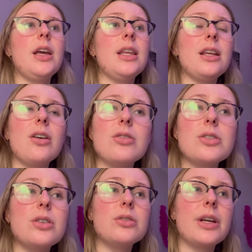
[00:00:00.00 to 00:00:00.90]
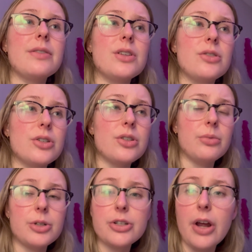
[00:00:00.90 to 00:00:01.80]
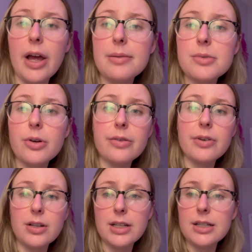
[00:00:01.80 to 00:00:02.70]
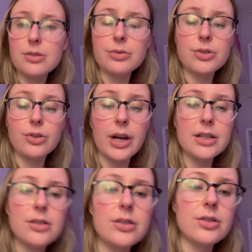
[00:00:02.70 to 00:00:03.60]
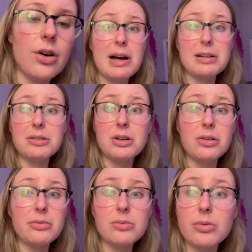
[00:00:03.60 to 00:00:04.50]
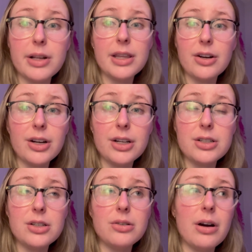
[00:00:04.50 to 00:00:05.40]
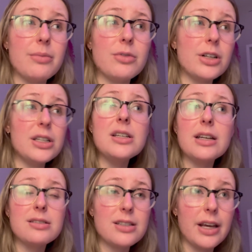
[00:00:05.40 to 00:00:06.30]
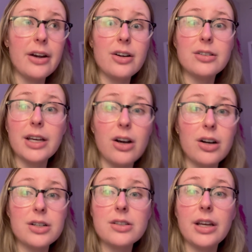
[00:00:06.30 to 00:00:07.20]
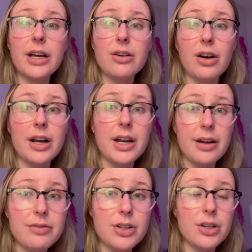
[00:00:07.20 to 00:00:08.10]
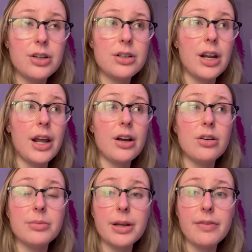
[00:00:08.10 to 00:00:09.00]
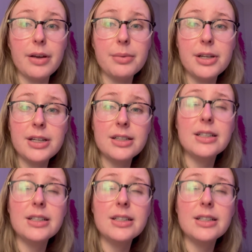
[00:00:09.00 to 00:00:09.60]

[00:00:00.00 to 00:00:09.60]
And it also gives you just so much time, so I felt less stressed. So I don't know what they're gonna do. I'm really scared. Like, honestly, I cried after and I called my family.